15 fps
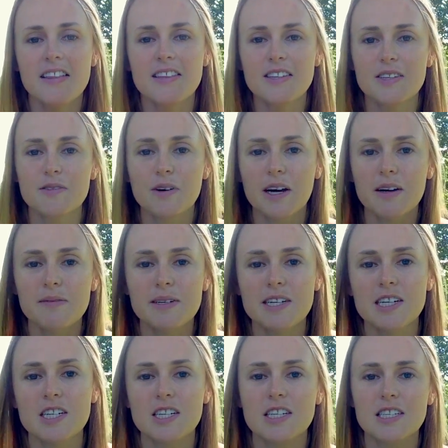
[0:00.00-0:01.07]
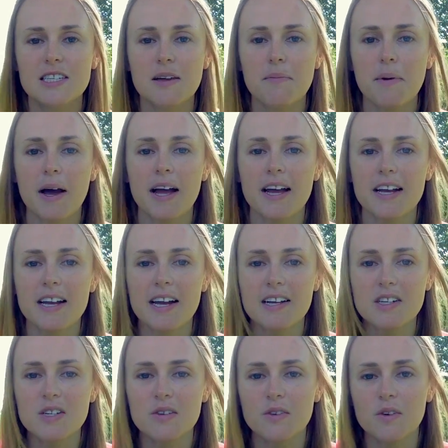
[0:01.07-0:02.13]
These are recommendations that my
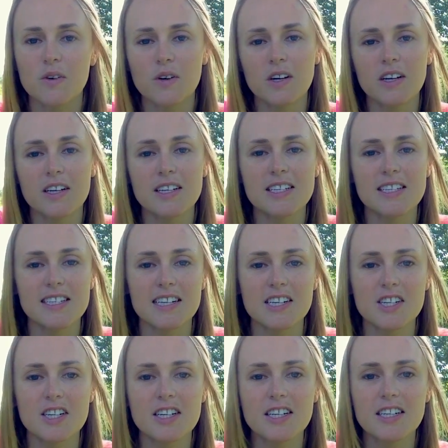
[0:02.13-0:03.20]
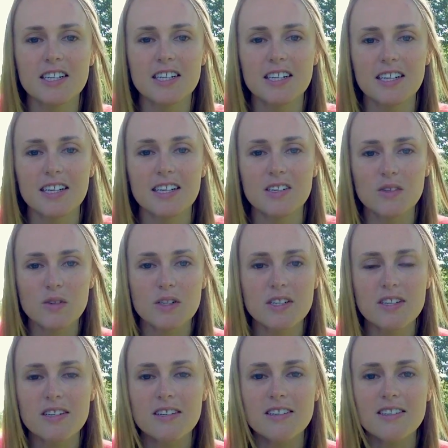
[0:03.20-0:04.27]
national organization
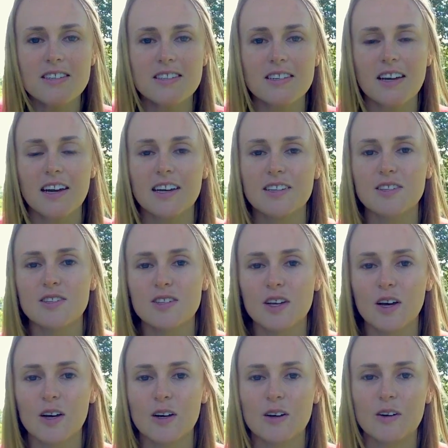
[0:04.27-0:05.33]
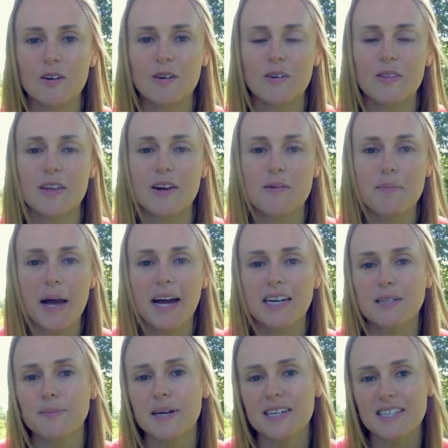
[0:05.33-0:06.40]
endorses, and so they're
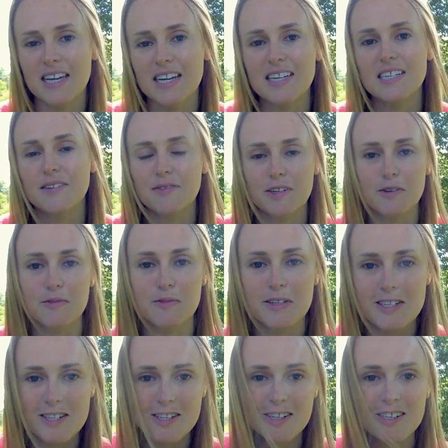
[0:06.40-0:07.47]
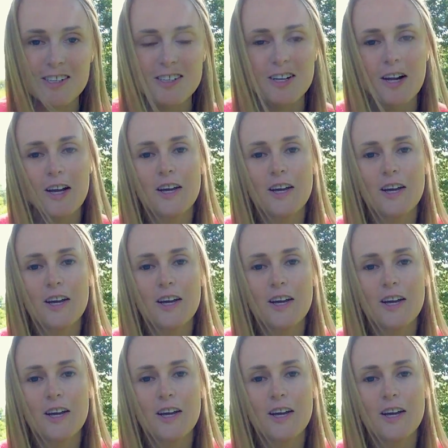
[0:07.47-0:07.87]
backed by scientific research.